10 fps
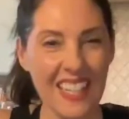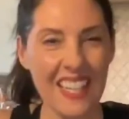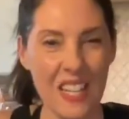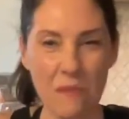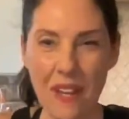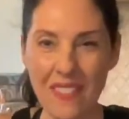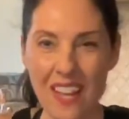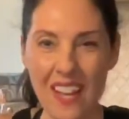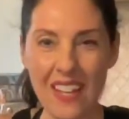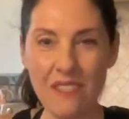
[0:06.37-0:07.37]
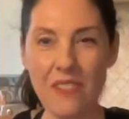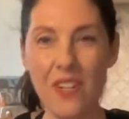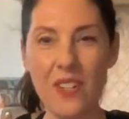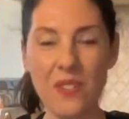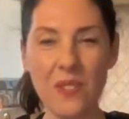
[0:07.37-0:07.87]
Am I live?
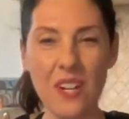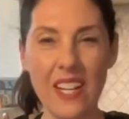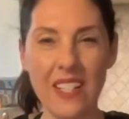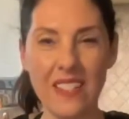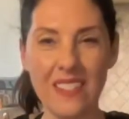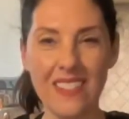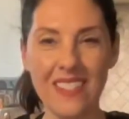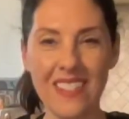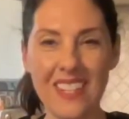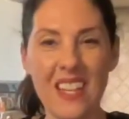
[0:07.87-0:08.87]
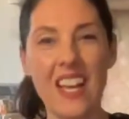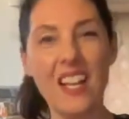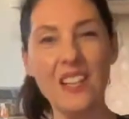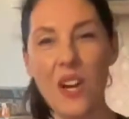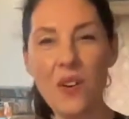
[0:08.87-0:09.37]
All right.
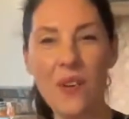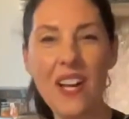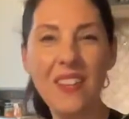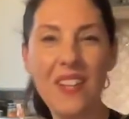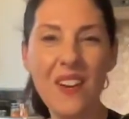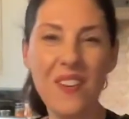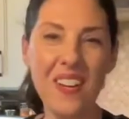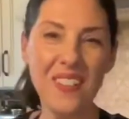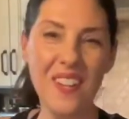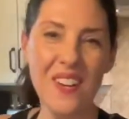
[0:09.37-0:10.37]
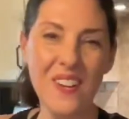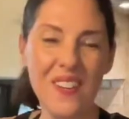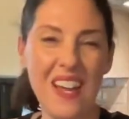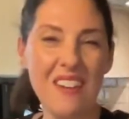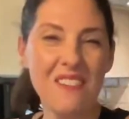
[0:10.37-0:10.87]
Hello, hello, hello,
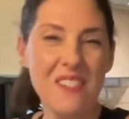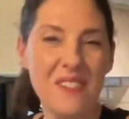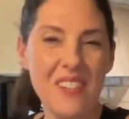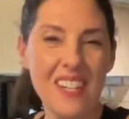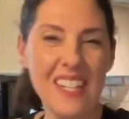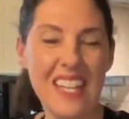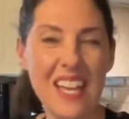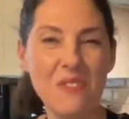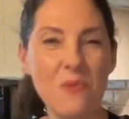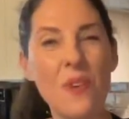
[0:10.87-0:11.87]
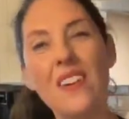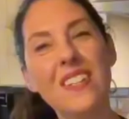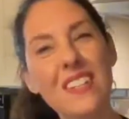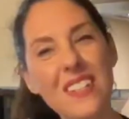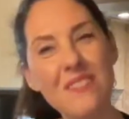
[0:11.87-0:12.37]
everyone, and
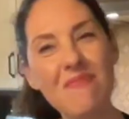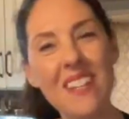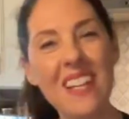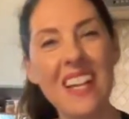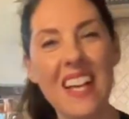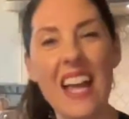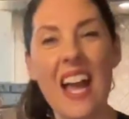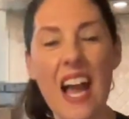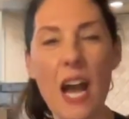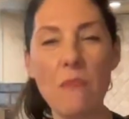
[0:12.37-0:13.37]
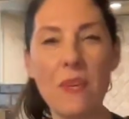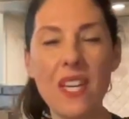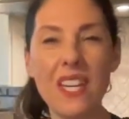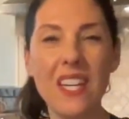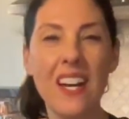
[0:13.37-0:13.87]
welcome.
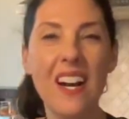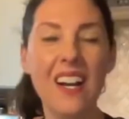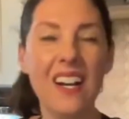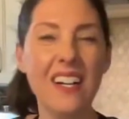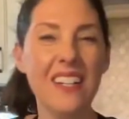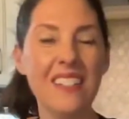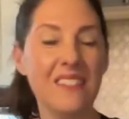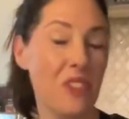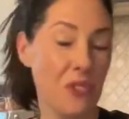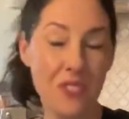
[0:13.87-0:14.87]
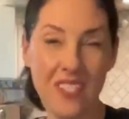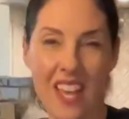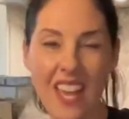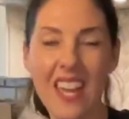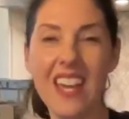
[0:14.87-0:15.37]
Happy
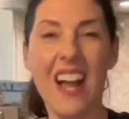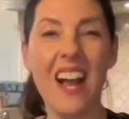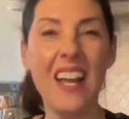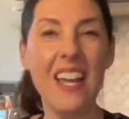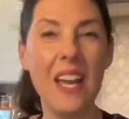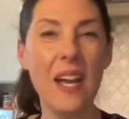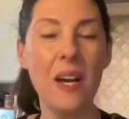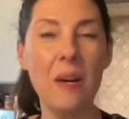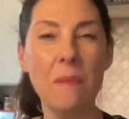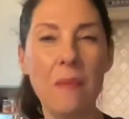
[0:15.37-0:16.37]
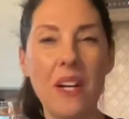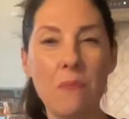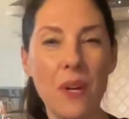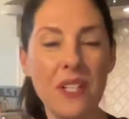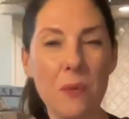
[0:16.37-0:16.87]
Thursday. I am
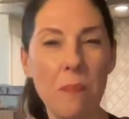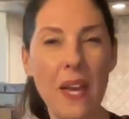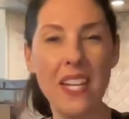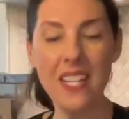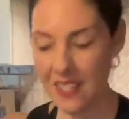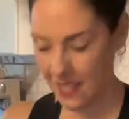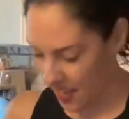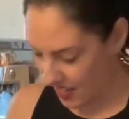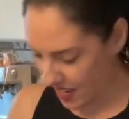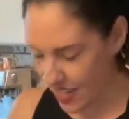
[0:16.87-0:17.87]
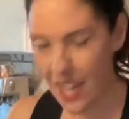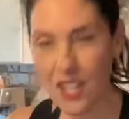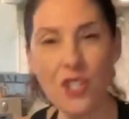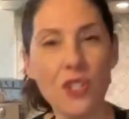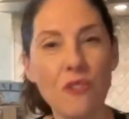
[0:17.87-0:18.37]
Brenda Bennett, aka
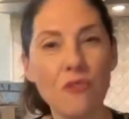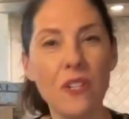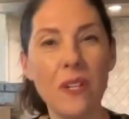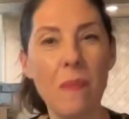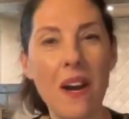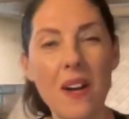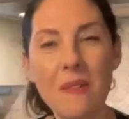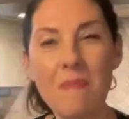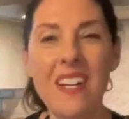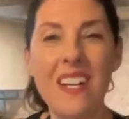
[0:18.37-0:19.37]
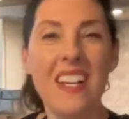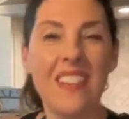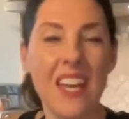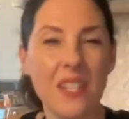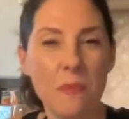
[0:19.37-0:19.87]
Sugar Free Mom.
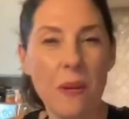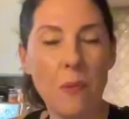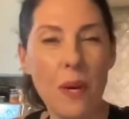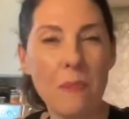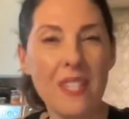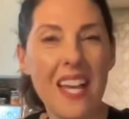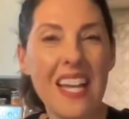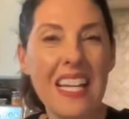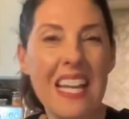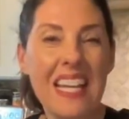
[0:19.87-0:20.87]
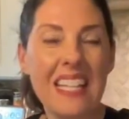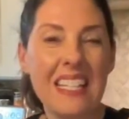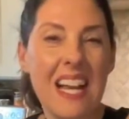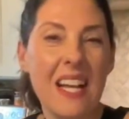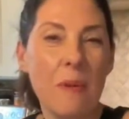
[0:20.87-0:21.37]
That is my website, and
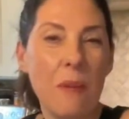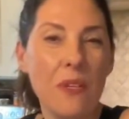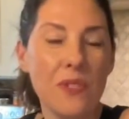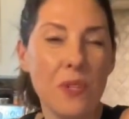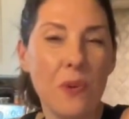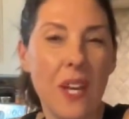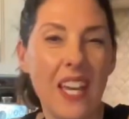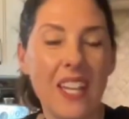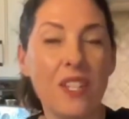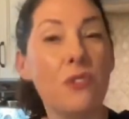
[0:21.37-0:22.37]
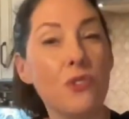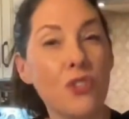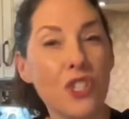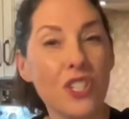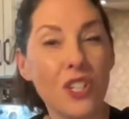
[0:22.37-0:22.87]
I am also a
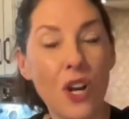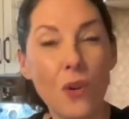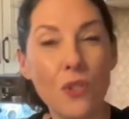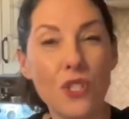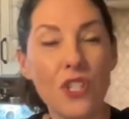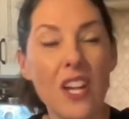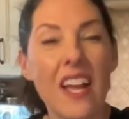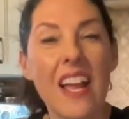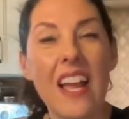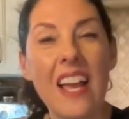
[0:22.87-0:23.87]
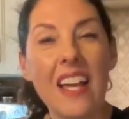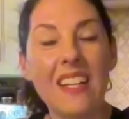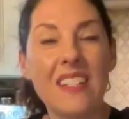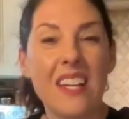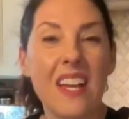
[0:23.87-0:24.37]
nutrition coach
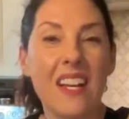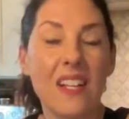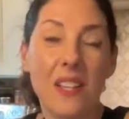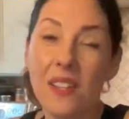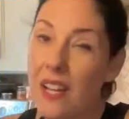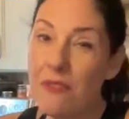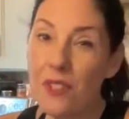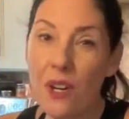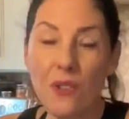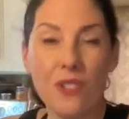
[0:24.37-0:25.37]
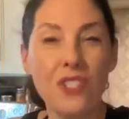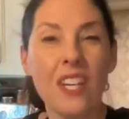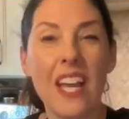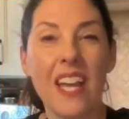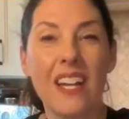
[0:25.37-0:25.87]
and a life coach,
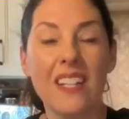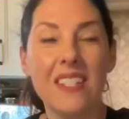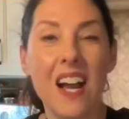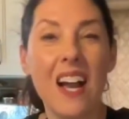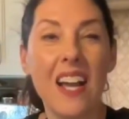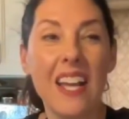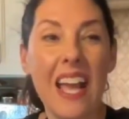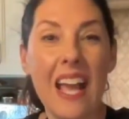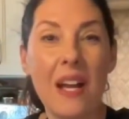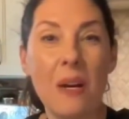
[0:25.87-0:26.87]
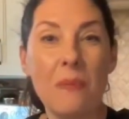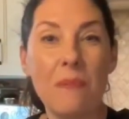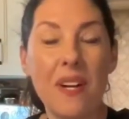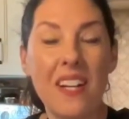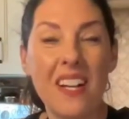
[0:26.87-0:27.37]
and I am
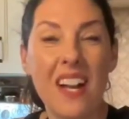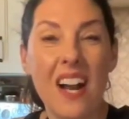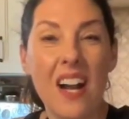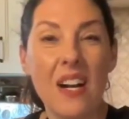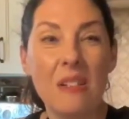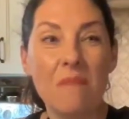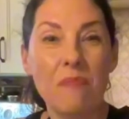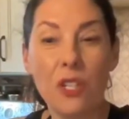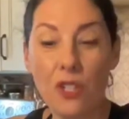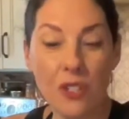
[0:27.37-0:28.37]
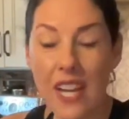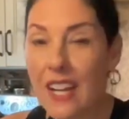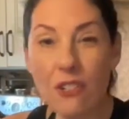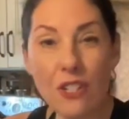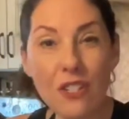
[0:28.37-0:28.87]
the
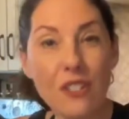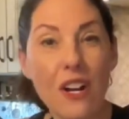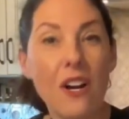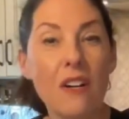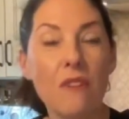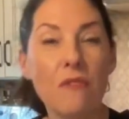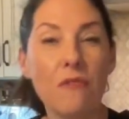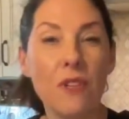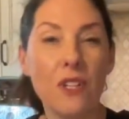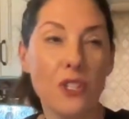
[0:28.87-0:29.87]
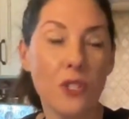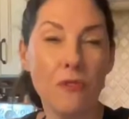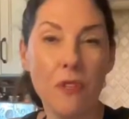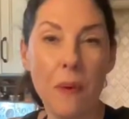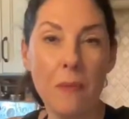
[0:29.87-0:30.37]
creator of
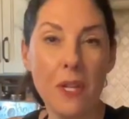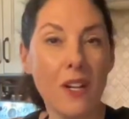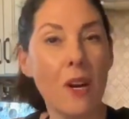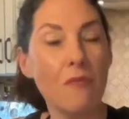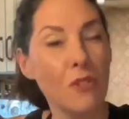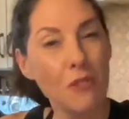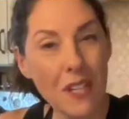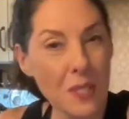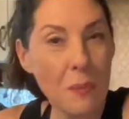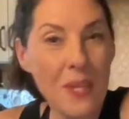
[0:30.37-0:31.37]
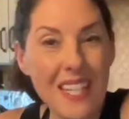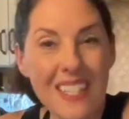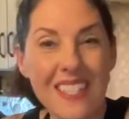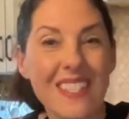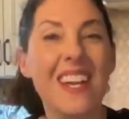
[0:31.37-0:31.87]
sugarfreemom.com free
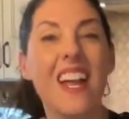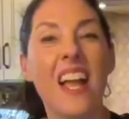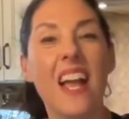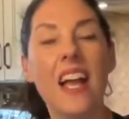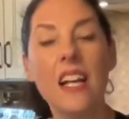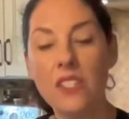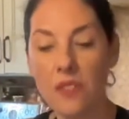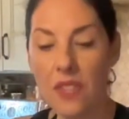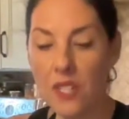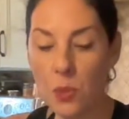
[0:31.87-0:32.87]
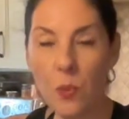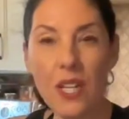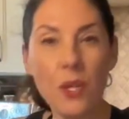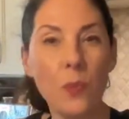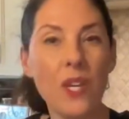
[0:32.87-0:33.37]
recipes. And this week
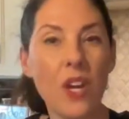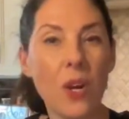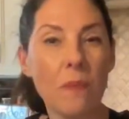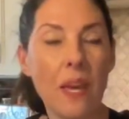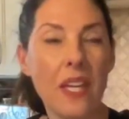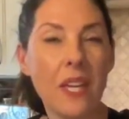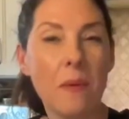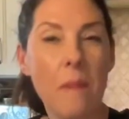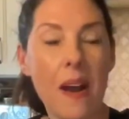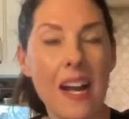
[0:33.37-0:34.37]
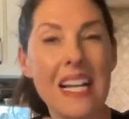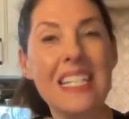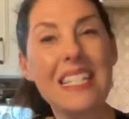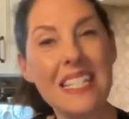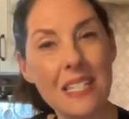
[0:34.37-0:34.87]
we are making my
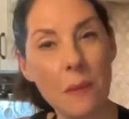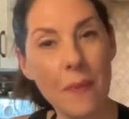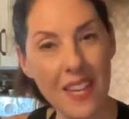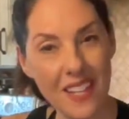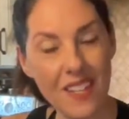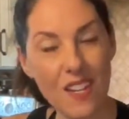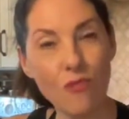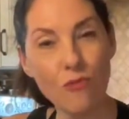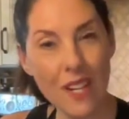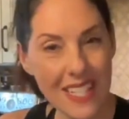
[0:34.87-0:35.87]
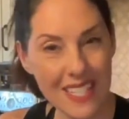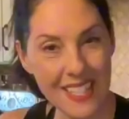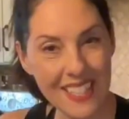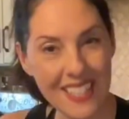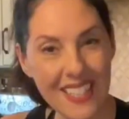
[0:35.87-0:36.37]
cinnamon
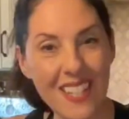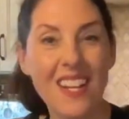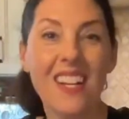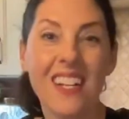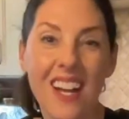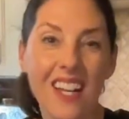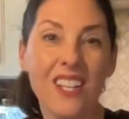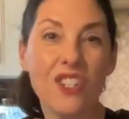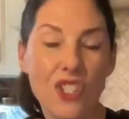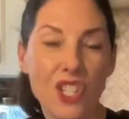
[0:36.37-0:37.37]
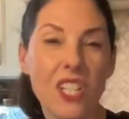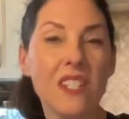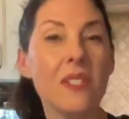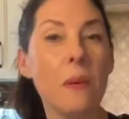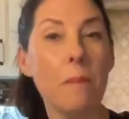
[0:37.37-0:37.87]
raisin cottage cheese
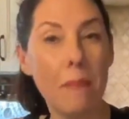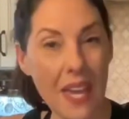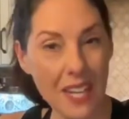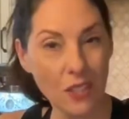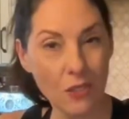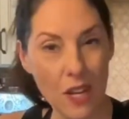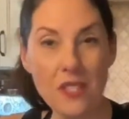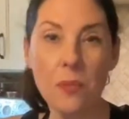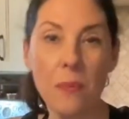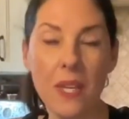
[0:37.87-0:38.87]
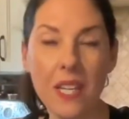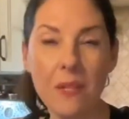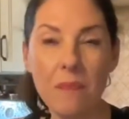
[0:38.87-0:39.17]
bagel recipe.